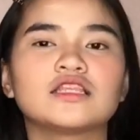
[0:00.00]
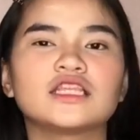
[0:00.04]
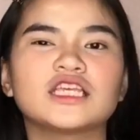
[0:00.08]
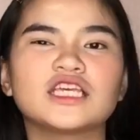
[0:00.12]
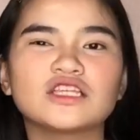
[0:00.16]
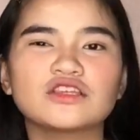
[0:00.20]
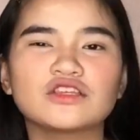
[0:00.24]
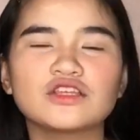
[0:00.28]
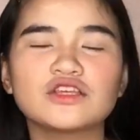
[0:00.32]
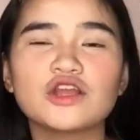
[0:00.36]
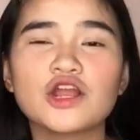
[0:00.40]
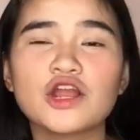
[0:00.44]

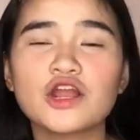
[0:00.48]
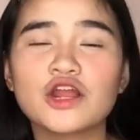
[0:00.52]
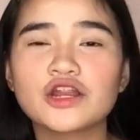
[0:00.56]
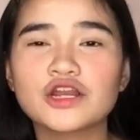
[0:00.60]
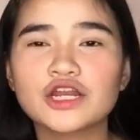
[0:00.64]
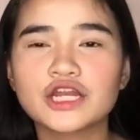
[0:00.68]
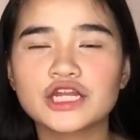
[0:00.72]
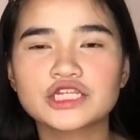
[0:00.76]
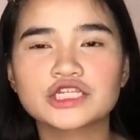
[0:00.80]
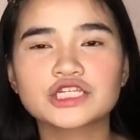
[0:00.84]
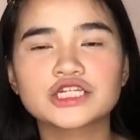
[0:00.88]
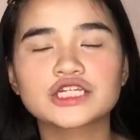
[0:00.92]
dito yung
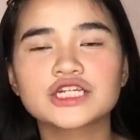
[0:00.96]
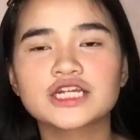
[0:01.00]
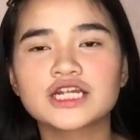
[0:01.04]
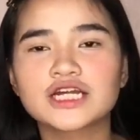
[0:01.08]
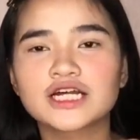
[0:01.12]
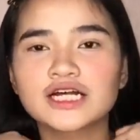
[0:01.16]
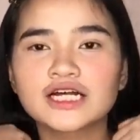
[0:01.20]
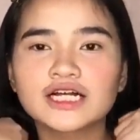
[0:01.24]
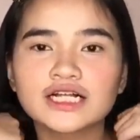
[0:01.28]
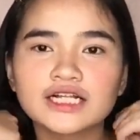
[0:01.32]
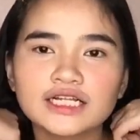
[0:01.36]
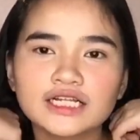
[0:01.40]

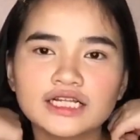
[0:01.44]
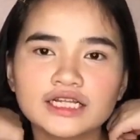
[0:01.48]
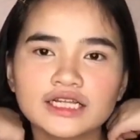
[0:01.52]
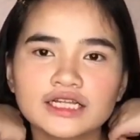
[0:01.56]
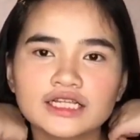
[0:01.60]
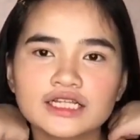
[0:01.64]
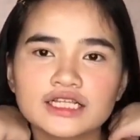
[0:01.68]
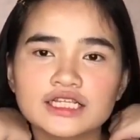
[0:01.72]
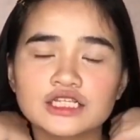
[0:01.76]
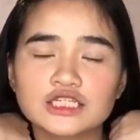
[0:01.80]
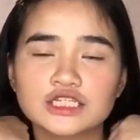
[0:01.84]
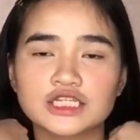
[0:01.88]

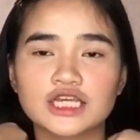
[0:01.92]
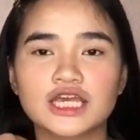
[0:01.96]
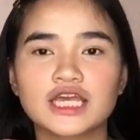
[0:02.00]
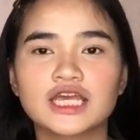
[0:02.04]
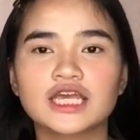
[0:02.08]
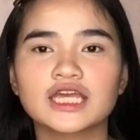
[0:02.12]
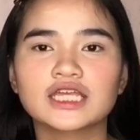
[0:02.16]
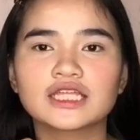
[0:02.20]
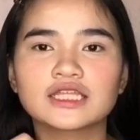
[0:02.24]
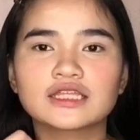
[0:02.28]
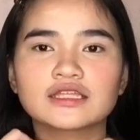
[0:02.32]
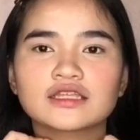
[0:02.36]
original
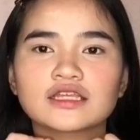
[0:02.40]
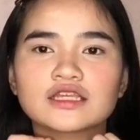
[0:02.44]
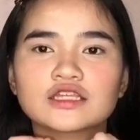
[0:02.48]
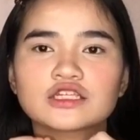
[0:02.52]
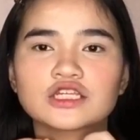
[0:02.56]
chain.